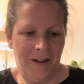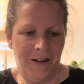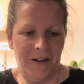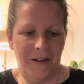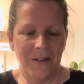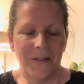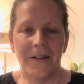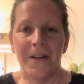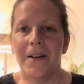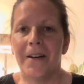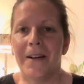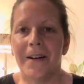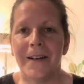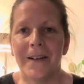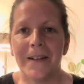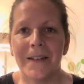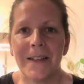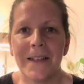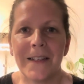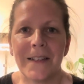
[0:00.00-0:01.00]

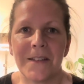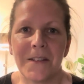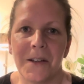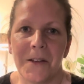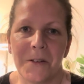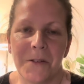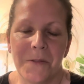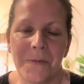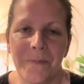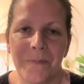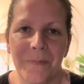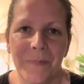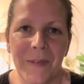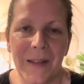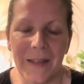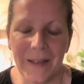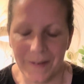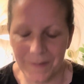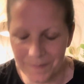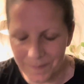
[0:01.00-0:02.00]
Oh, so,
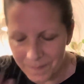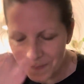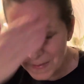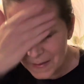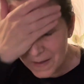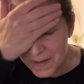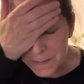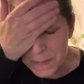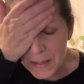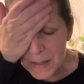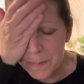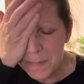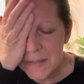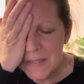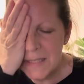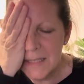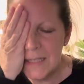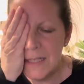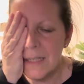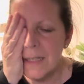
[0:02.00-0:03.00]
yeah, it's been a
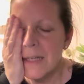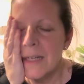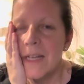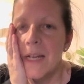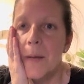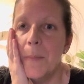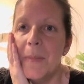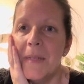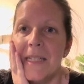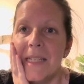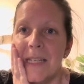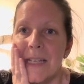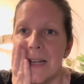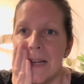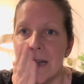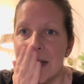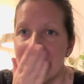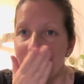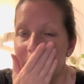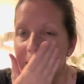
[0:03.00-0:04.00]
busy
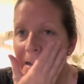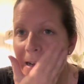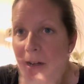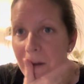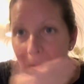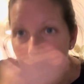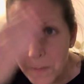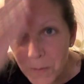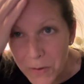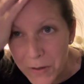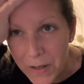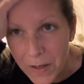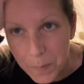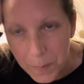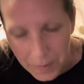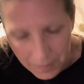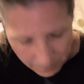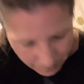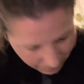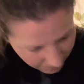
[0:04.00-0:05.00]
day. I'm looking a
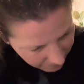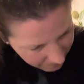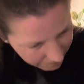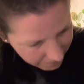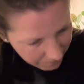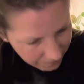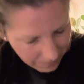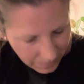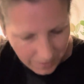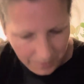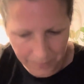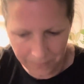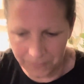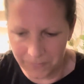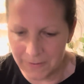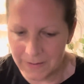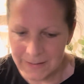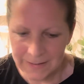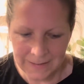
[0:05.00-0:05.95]
bit rough.